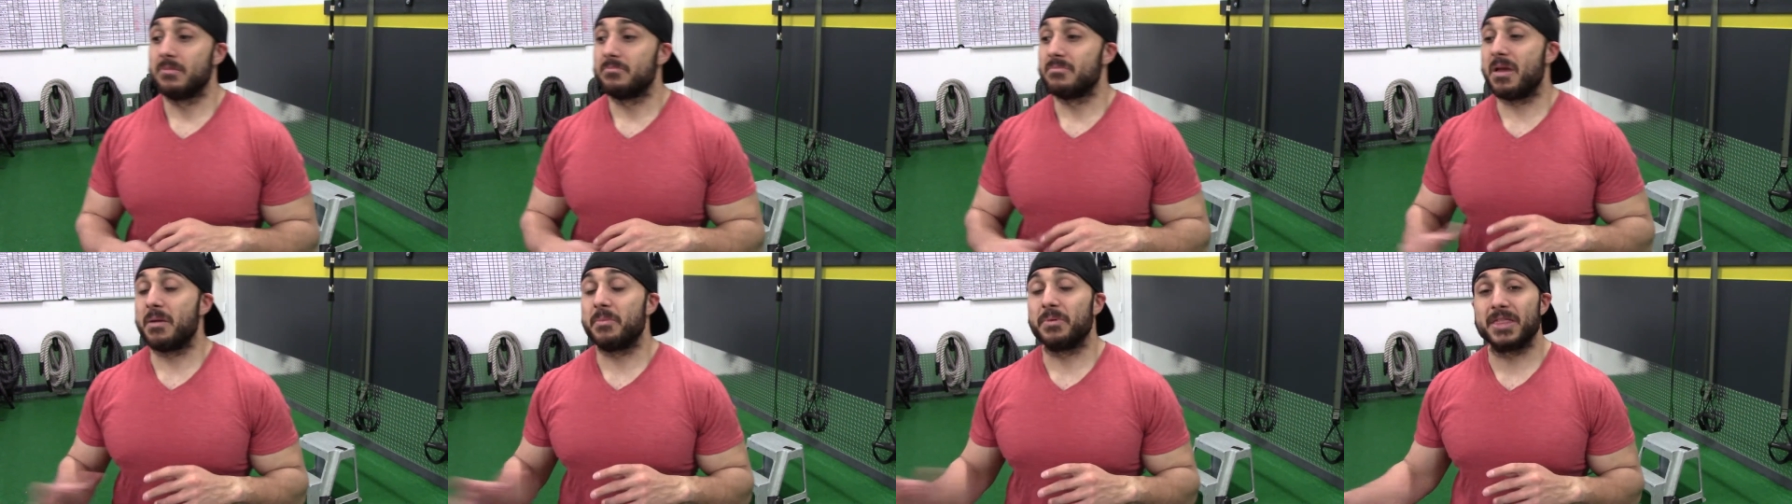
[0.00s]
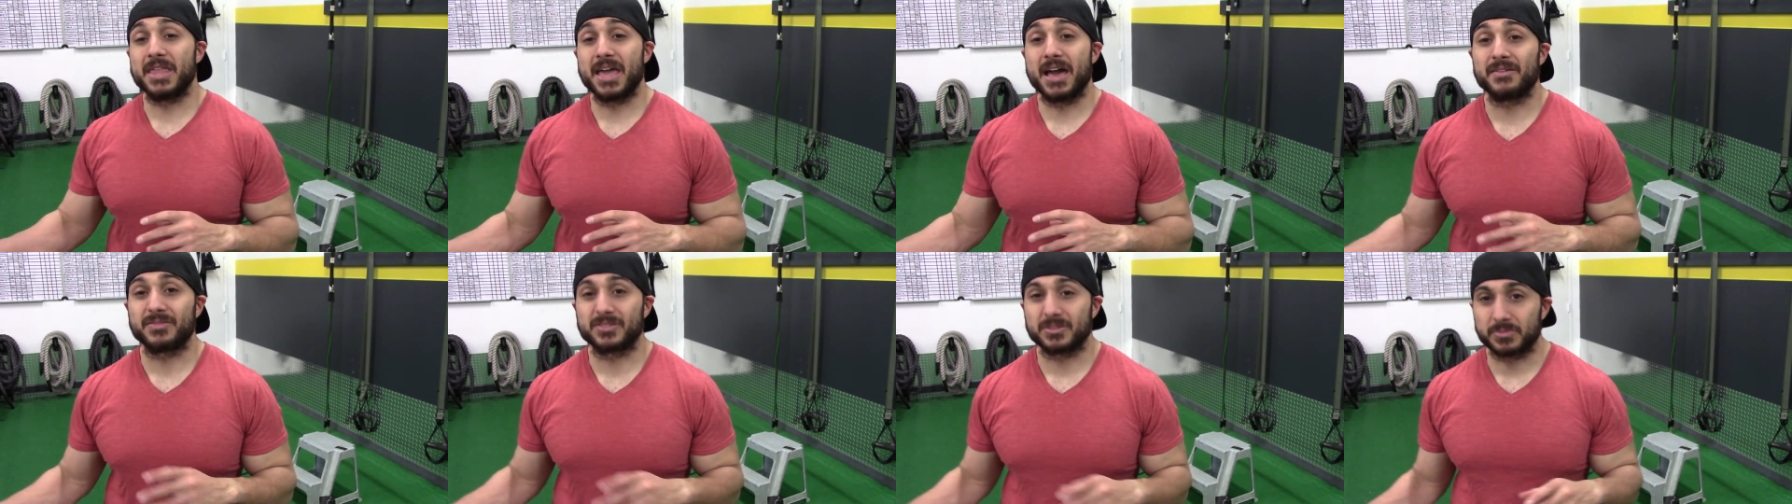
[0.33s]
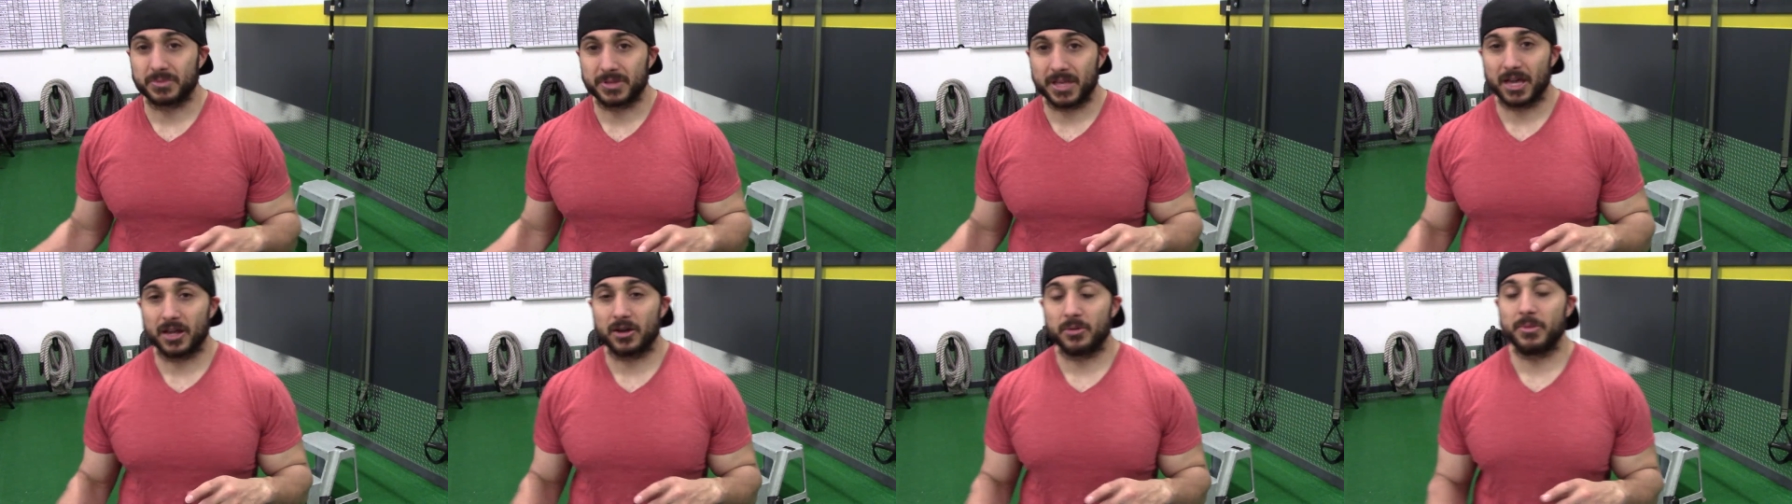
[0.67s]
Maybe they have some
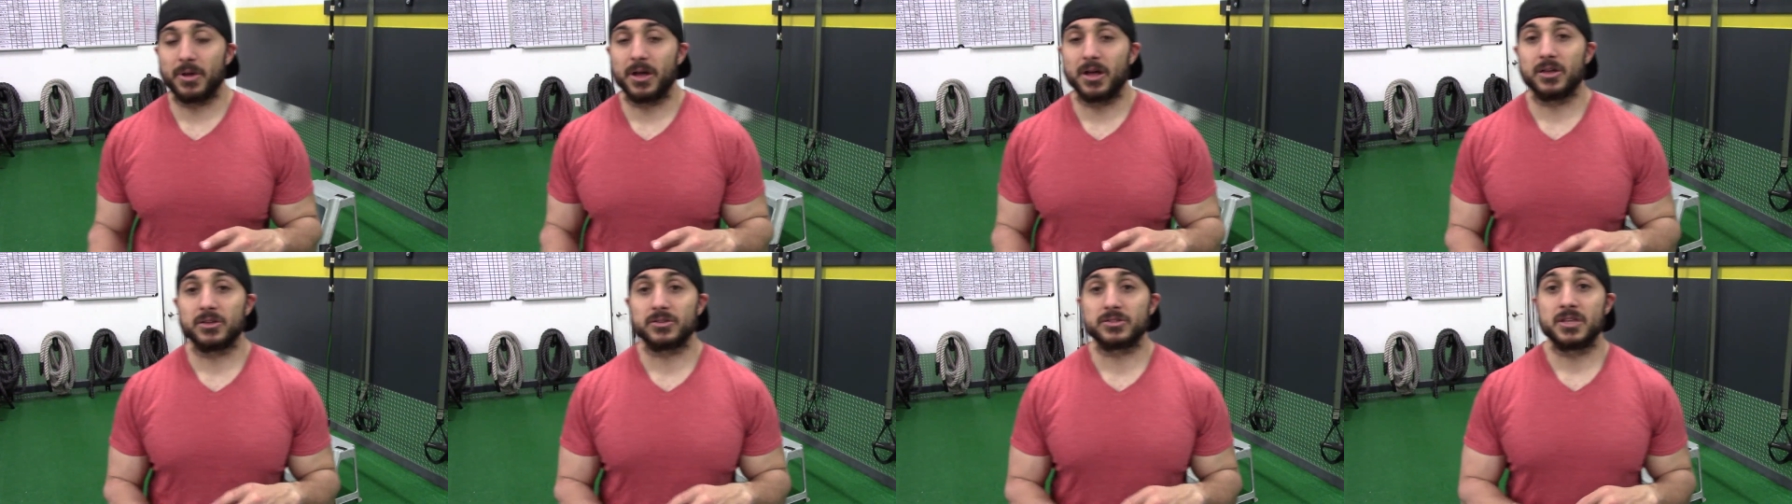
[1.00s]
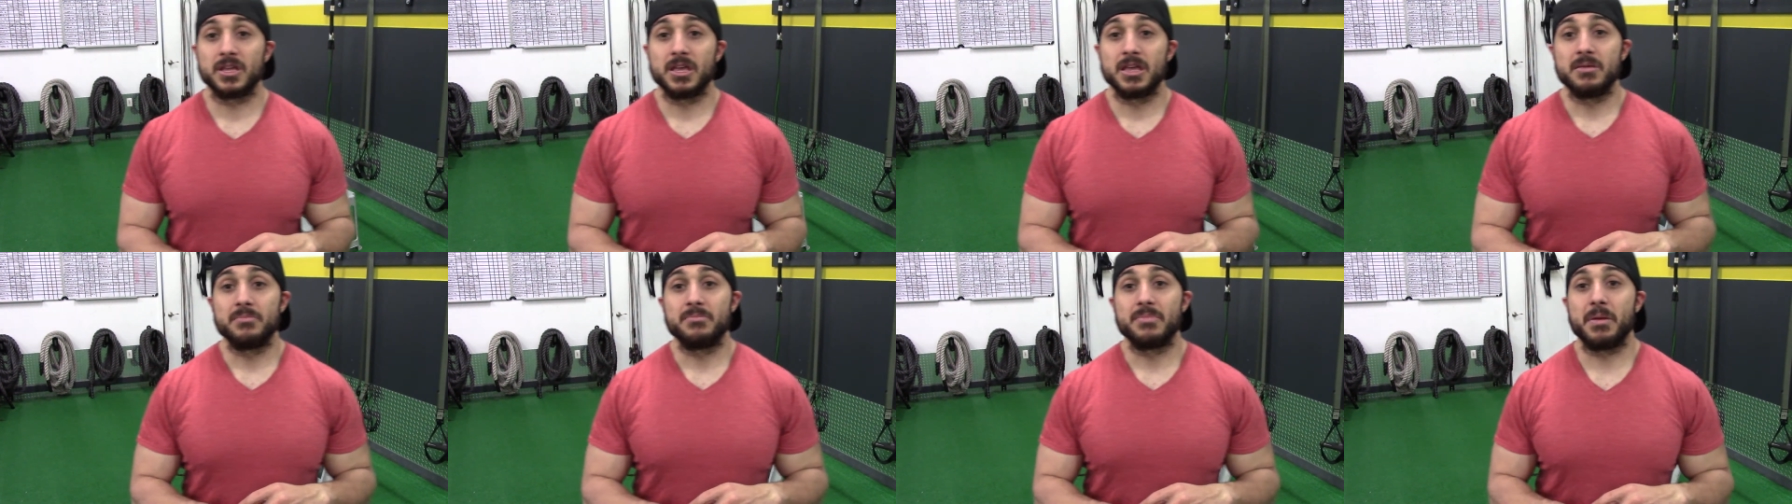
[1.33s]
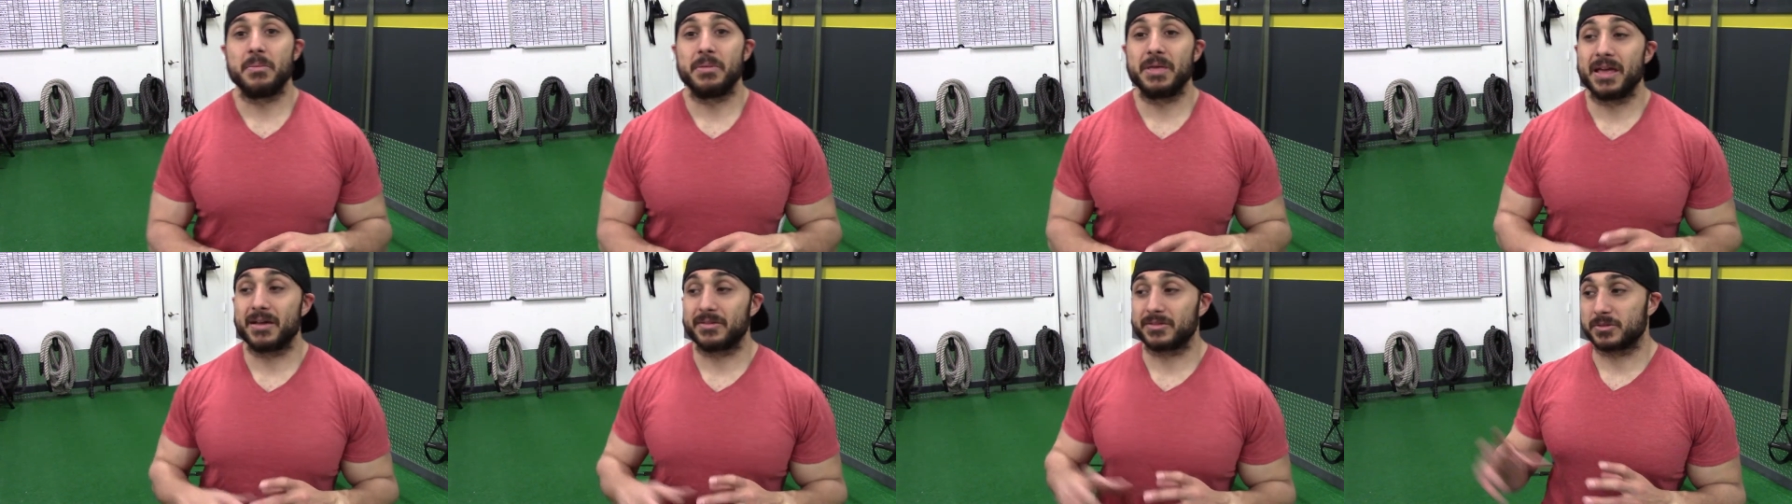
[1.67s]
kettlebells.
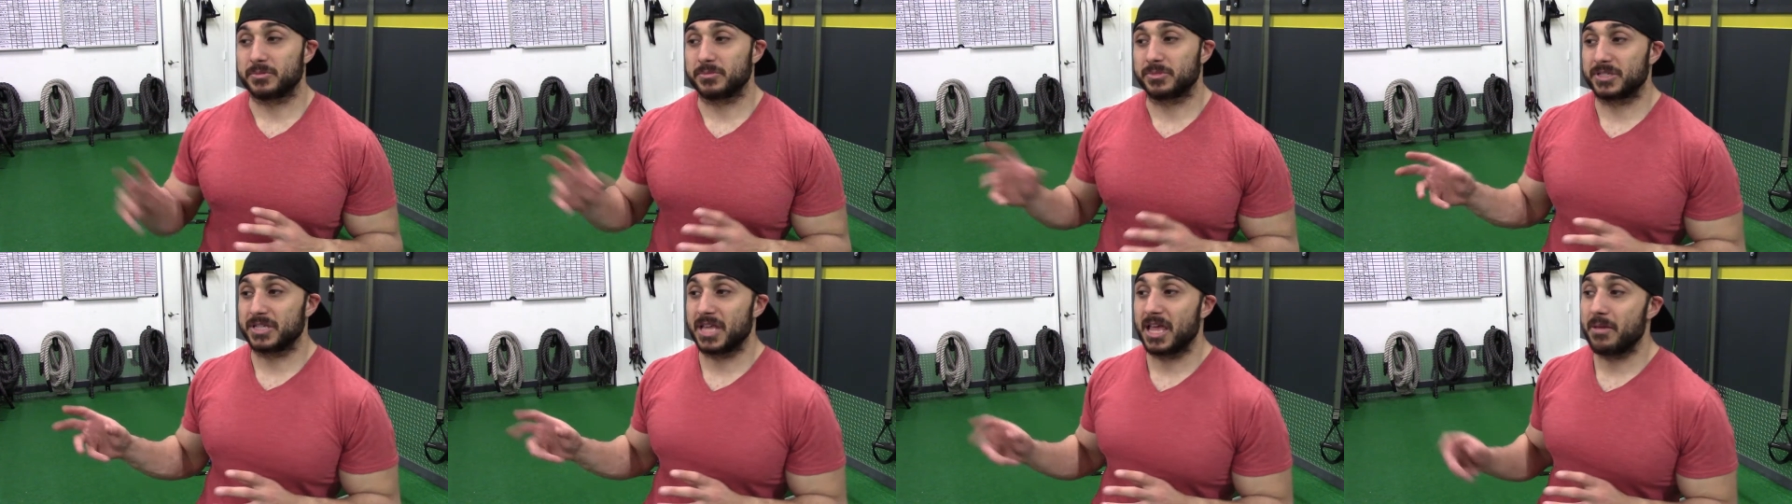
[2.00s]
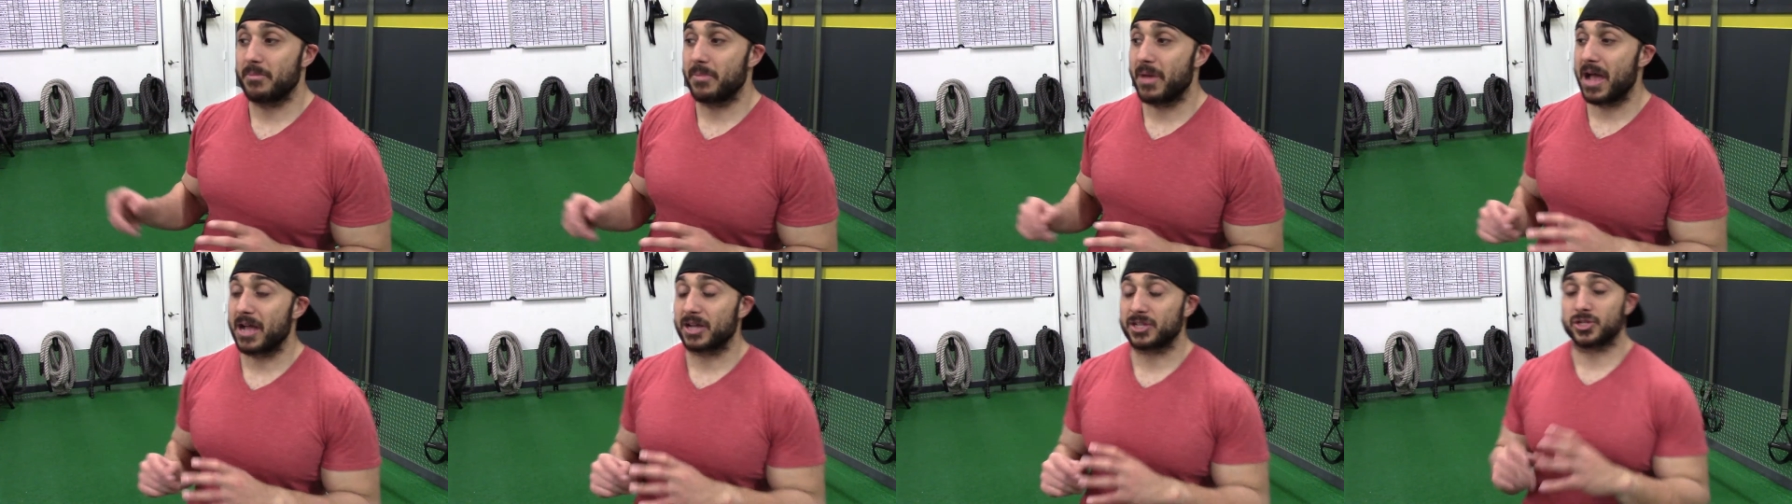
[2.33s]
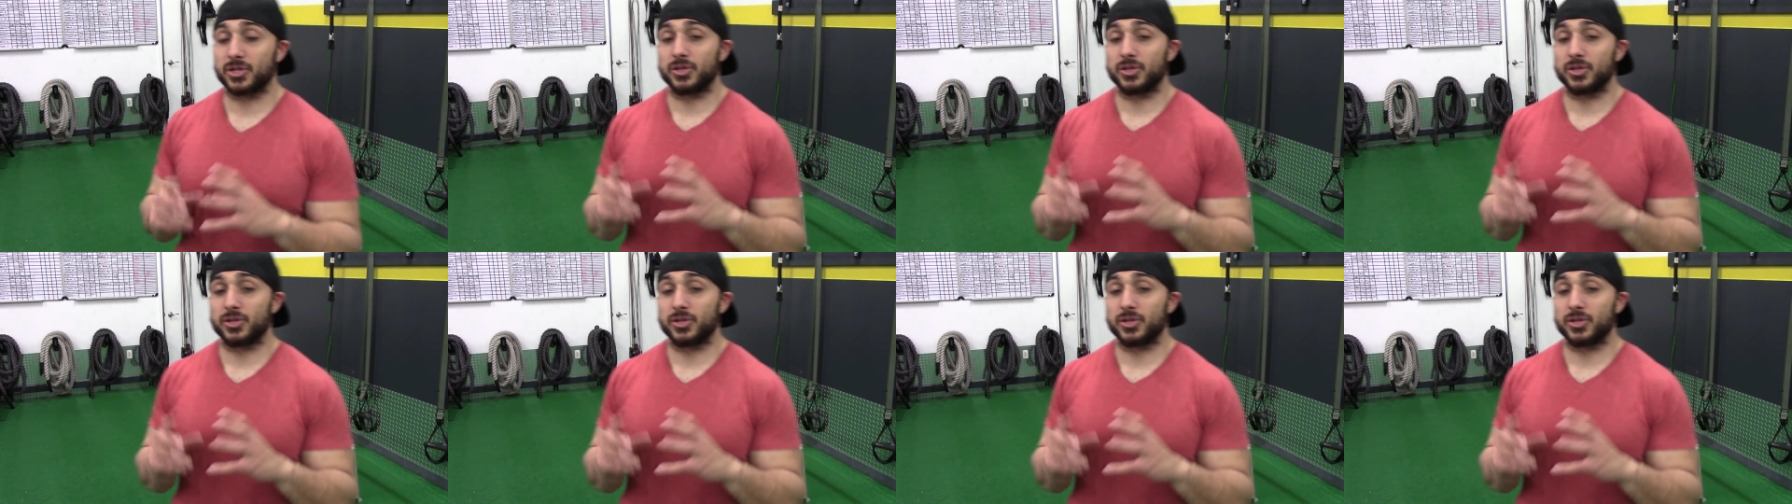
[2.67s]
Maybe they have some sandbags.